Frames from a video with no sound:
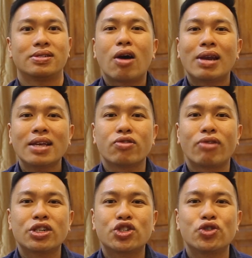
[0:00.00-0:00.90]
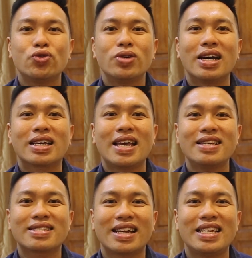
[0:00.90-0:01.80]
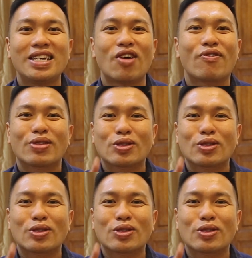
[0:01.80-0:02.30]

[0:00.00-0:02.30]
I would like to run through a case study of